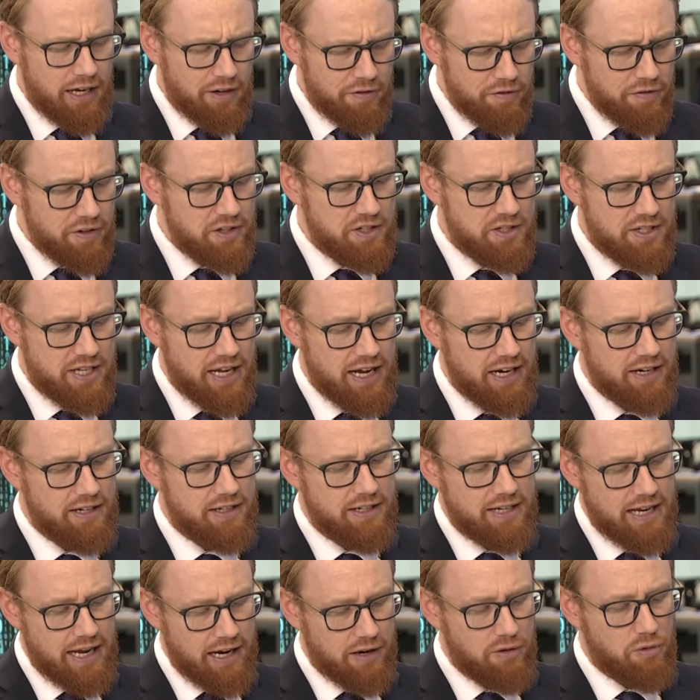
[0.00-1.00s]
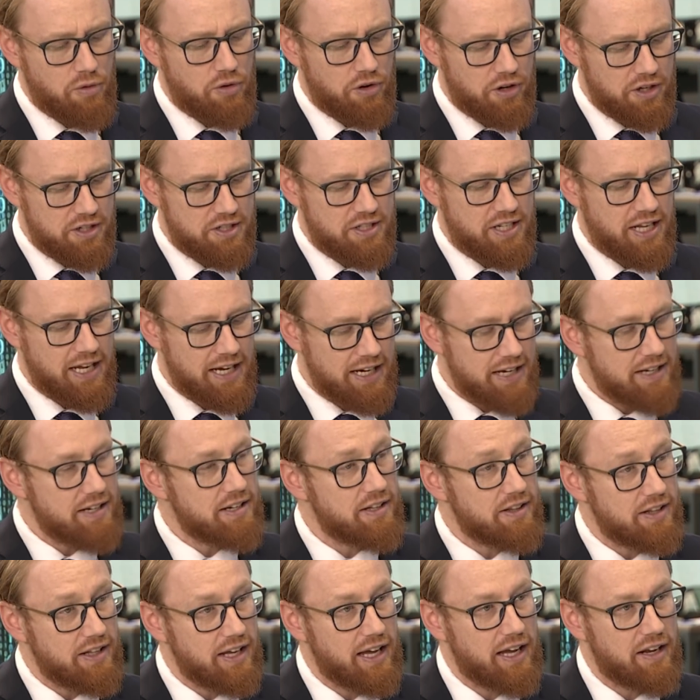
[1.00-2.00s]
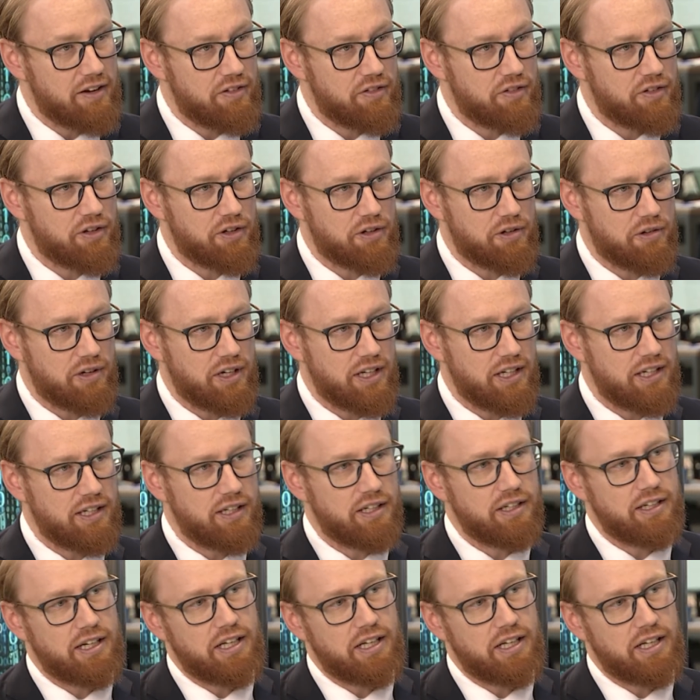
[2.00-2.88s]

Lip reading: If this tech war is taken to the nth degree,